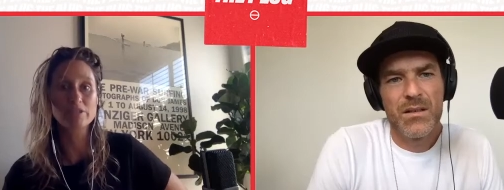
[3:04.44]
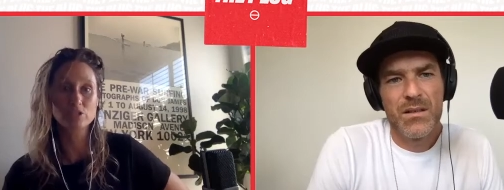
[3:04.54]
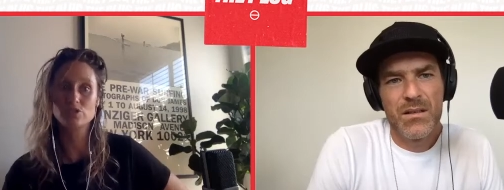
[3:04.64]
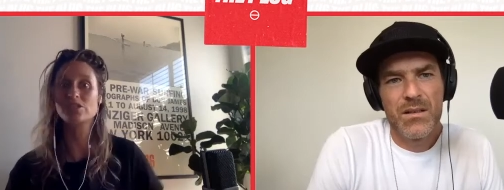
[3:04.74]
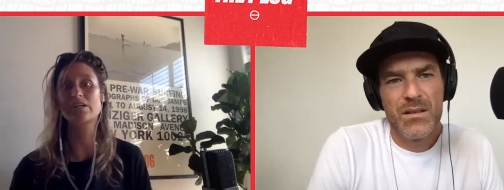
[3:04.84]

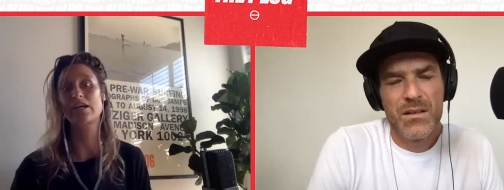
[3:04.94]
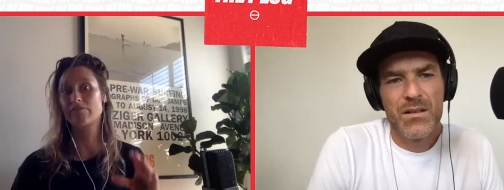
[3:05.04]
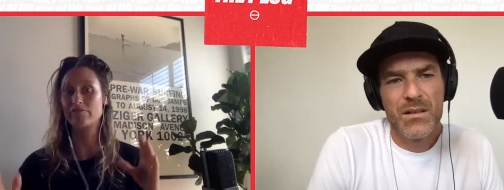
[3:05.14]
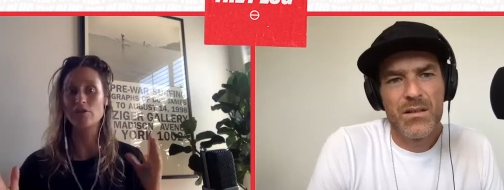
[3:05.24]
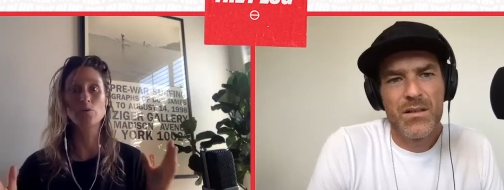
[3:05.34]
Speaker 1: you just kind of
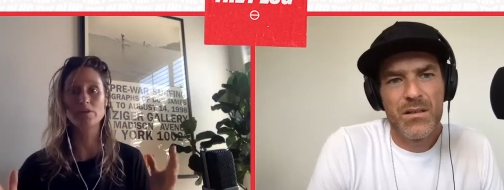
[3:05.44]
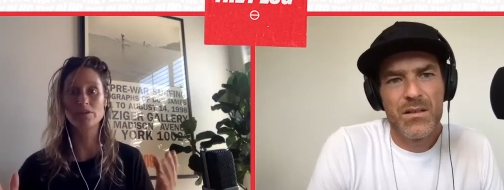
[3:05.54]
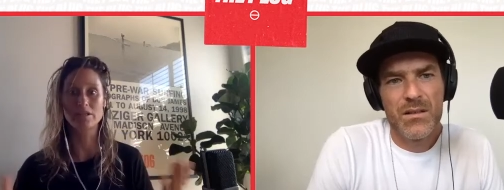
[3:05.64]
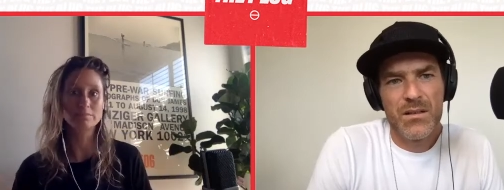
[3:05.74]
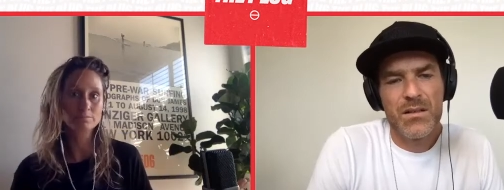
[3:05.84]
flow with
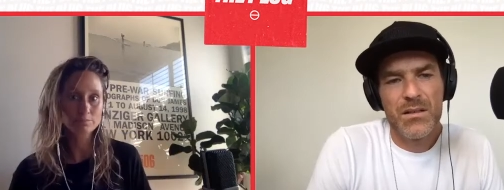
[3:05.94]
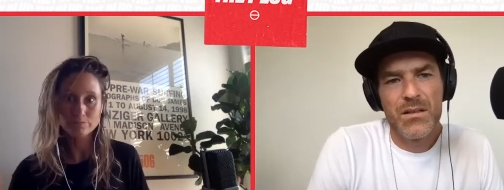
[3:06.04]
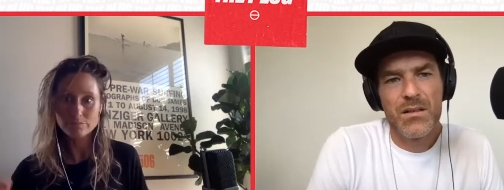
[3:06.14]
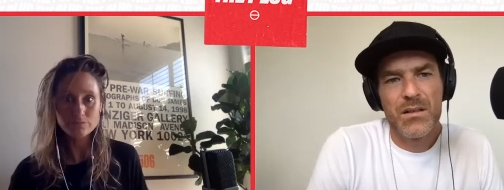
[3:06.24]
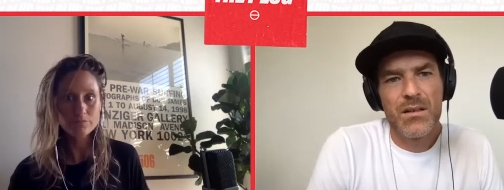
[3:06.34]
it.
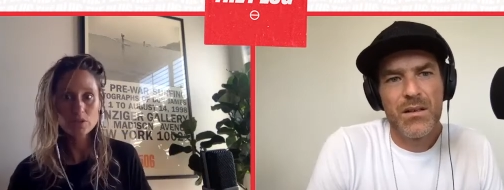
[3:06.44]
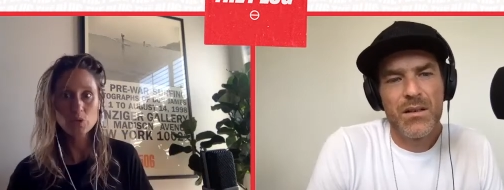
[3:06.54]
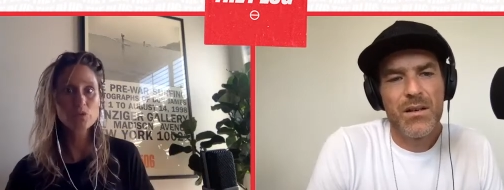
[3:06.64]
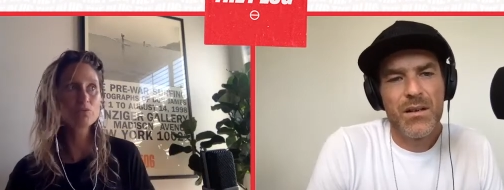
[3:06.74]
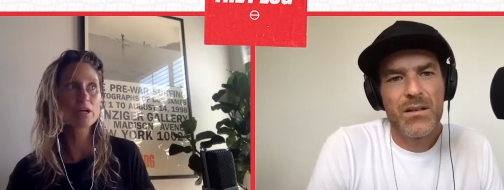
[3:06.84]

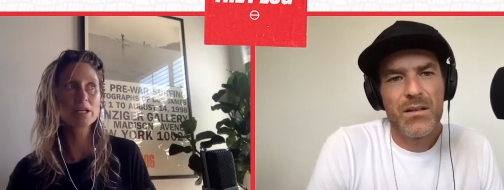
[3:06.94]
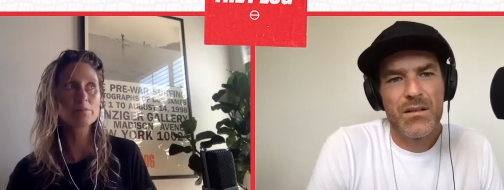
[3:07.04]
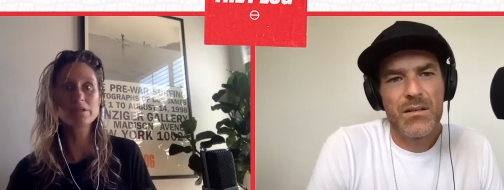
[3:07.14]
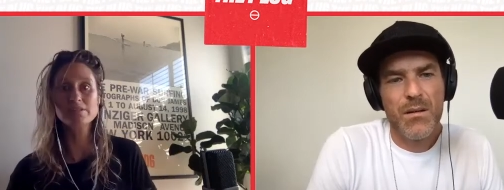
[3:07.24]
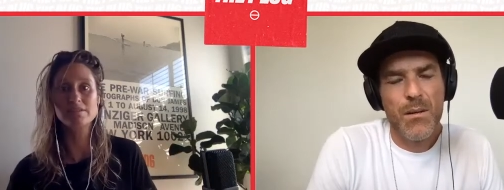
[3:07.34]
With running a
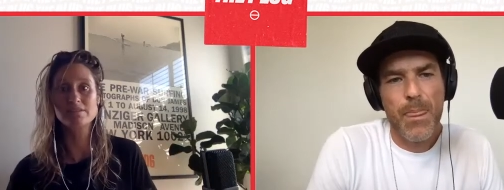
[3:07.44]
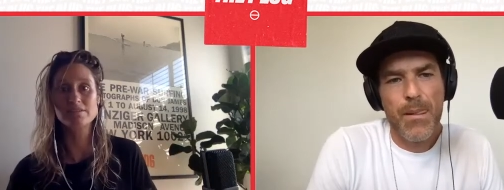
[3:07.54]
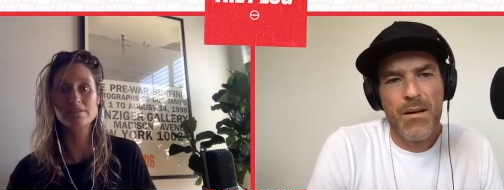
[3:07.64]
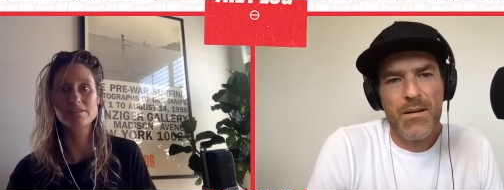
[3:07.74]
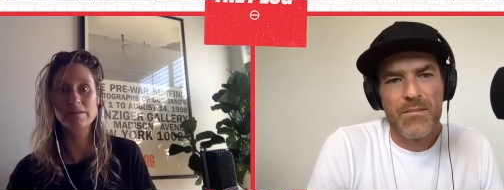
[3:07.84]
business,
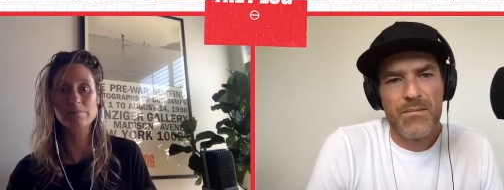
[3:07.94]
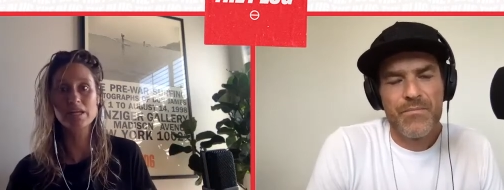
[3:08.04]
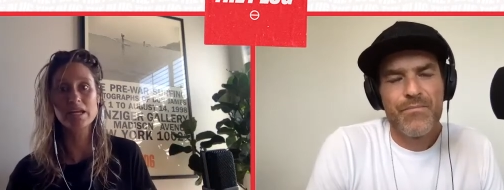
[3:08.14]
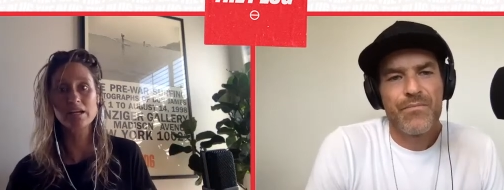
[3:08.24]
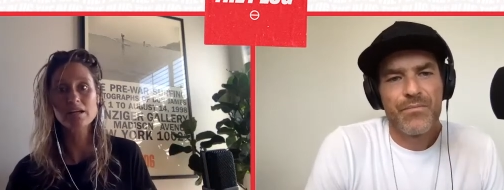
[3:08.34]
it's the same
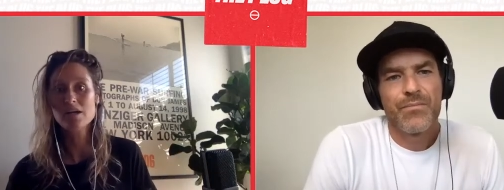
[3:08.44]
thing.